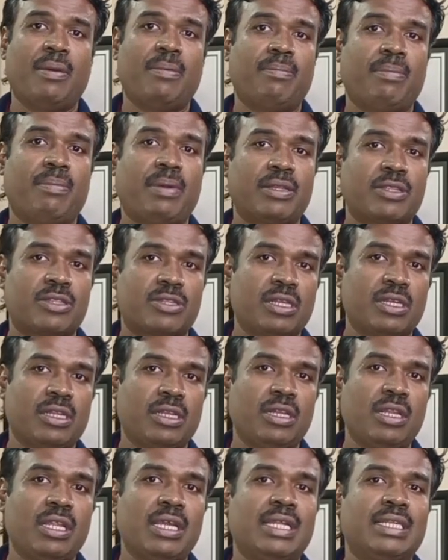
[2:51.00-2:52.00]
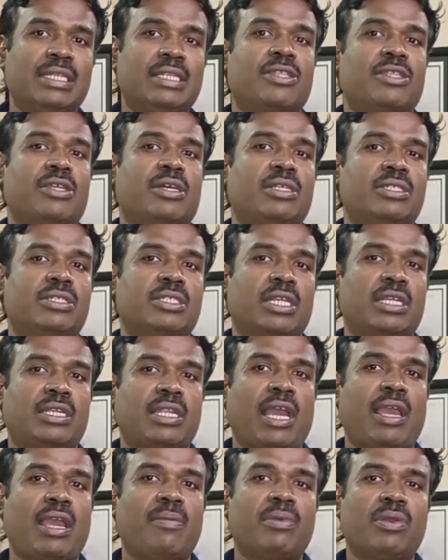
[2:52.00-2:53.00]
But still, the surgery
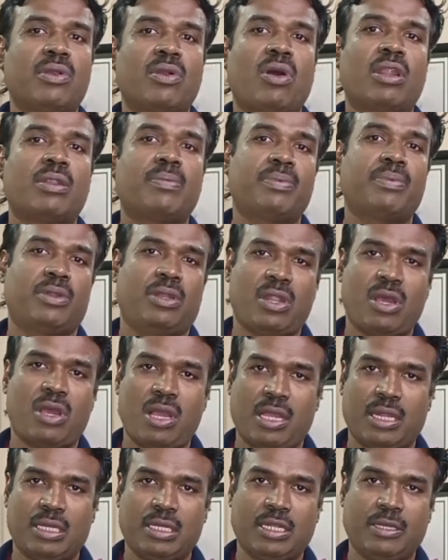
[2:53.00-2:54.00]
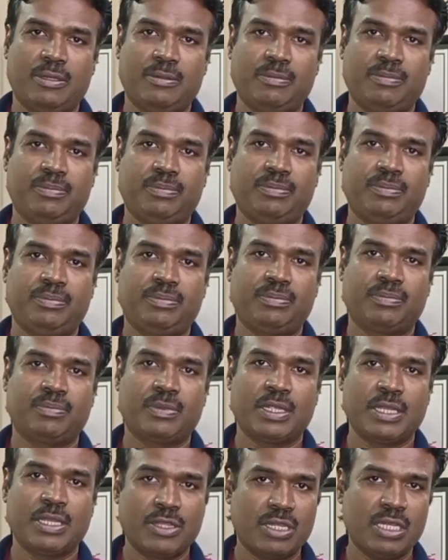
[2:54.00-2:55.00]
time got prolonged,
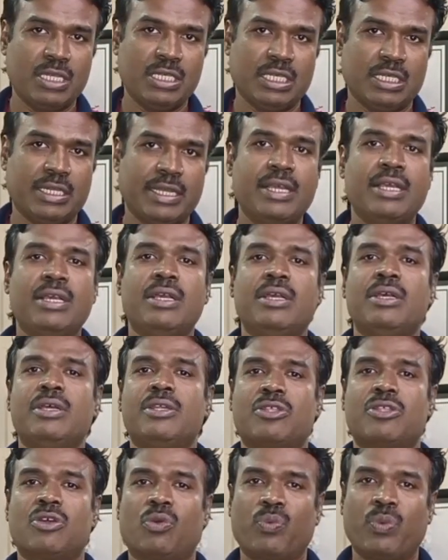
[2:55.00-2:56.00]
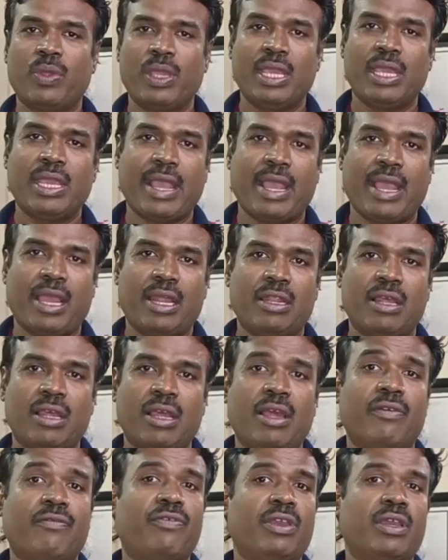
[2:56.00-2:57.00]
isn't it? So we
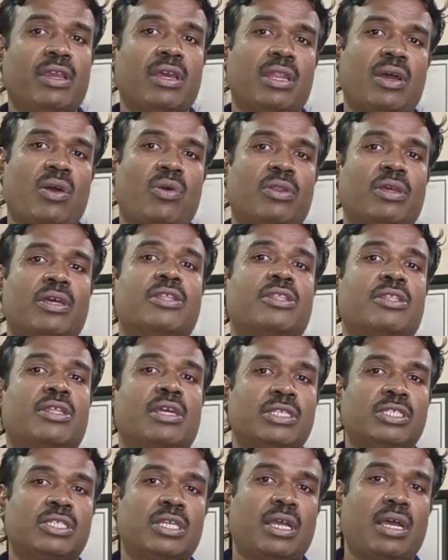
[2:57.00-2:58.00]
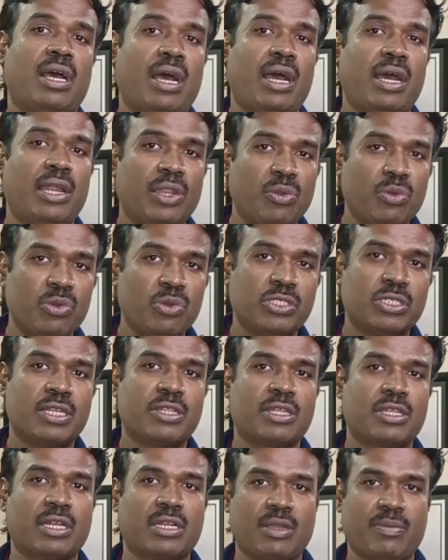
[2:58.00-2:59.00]
can figure out such unusual
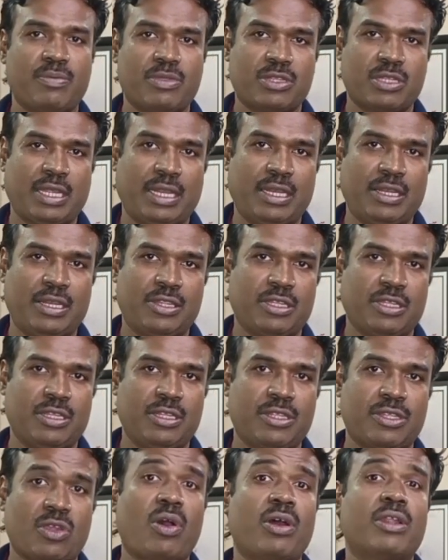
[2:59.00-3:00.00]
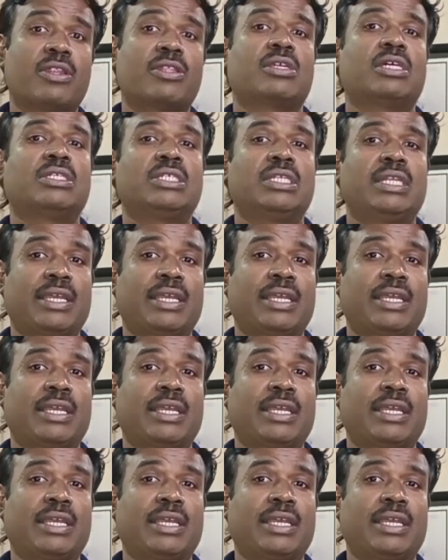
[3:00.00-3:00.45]
circumstances or certain